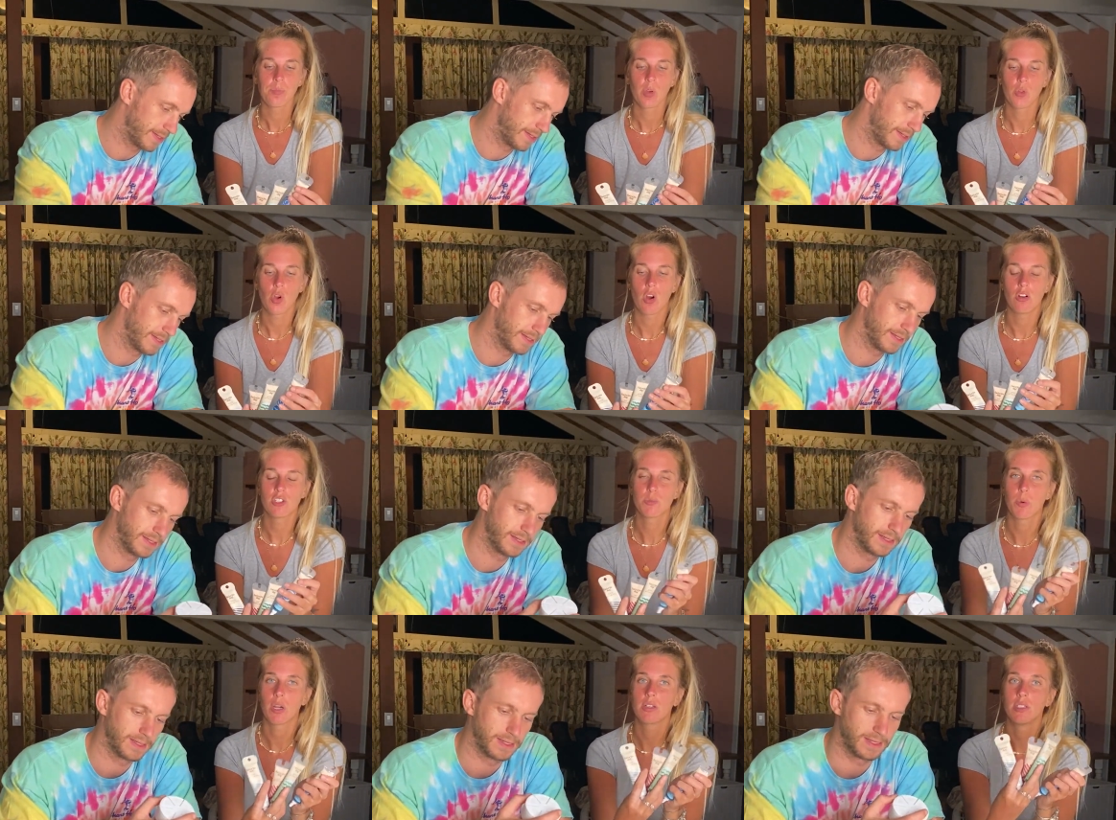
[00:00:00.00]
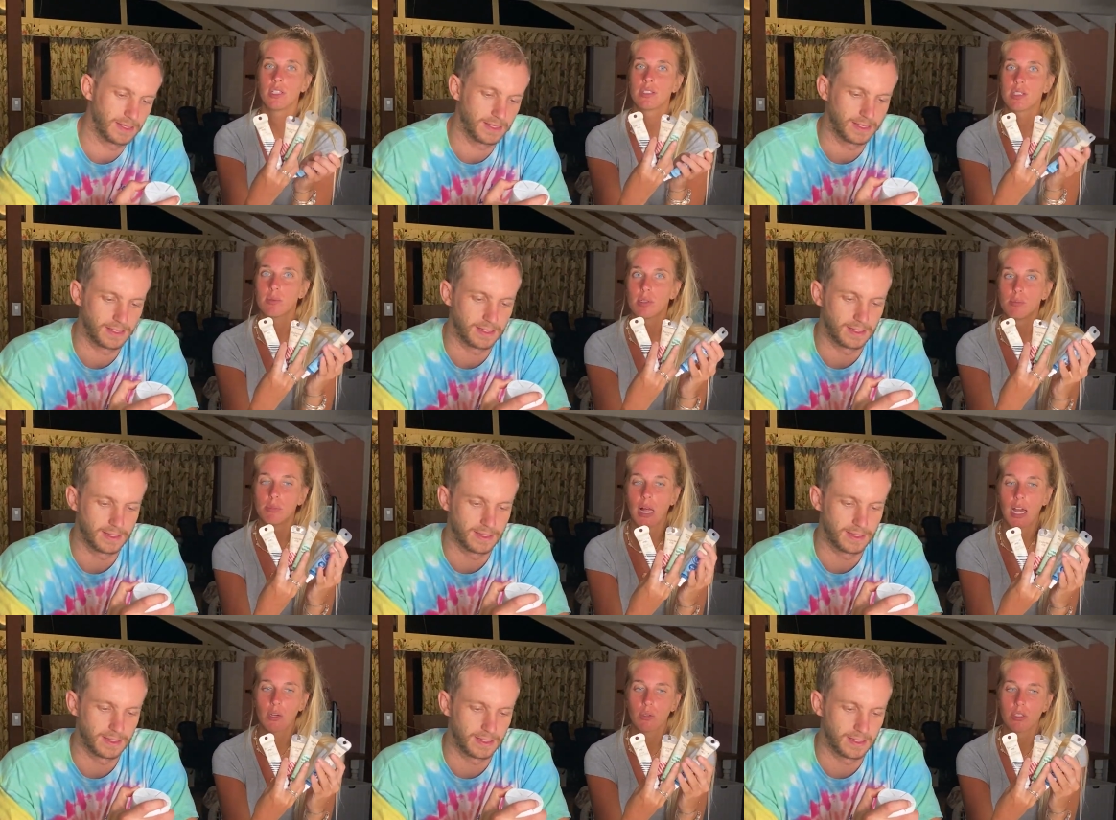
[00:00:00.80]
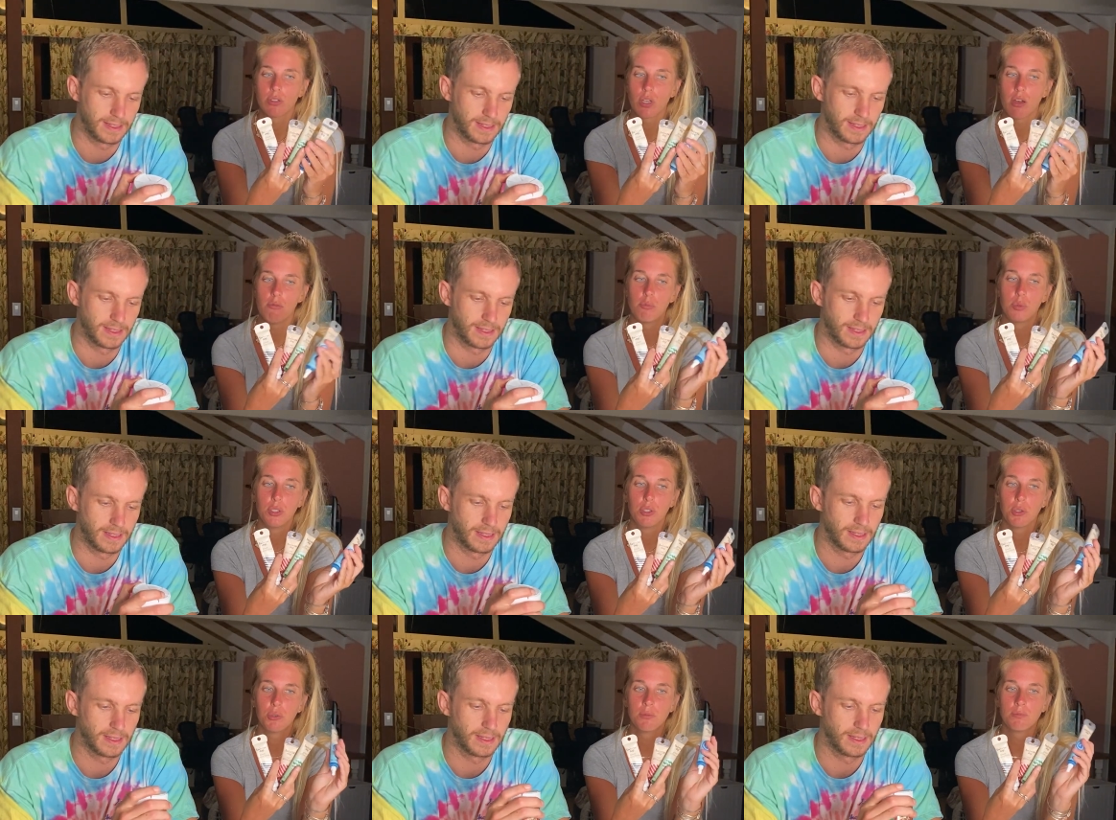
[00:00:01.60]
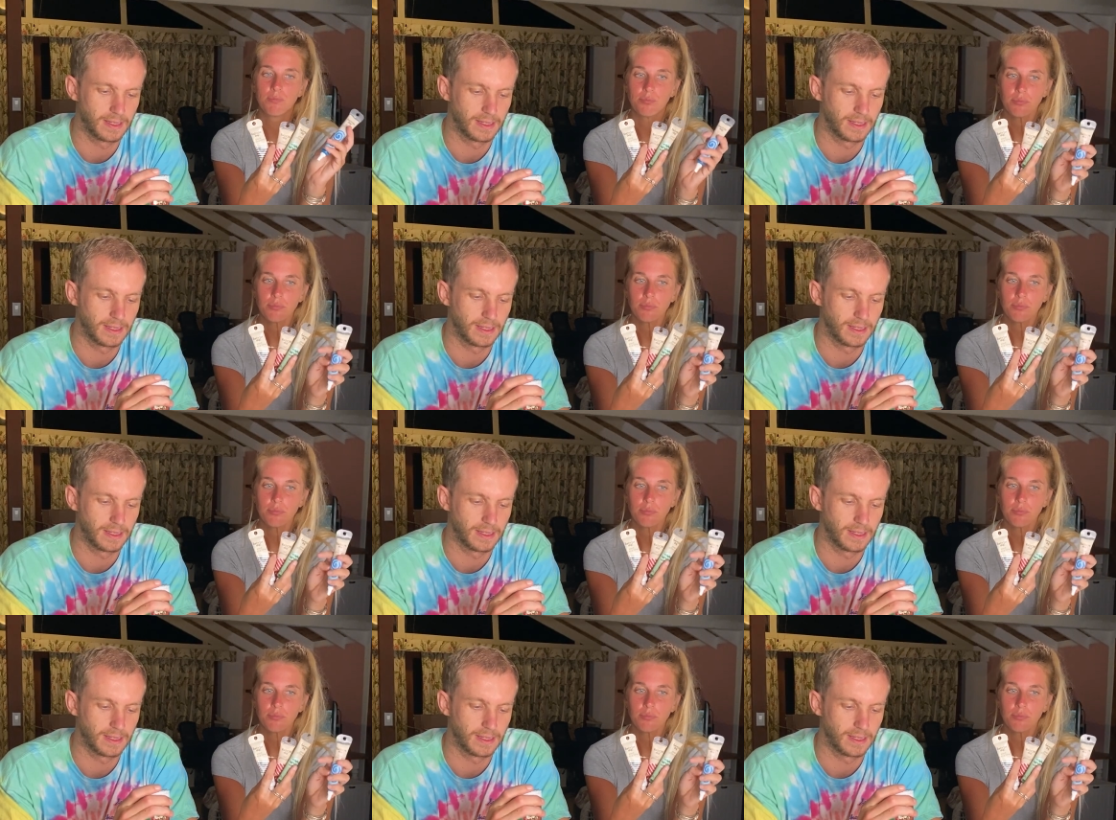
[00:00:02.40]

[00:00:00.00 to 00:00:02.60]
Speaker 1: they're all sparkly except the black one. So I have blue,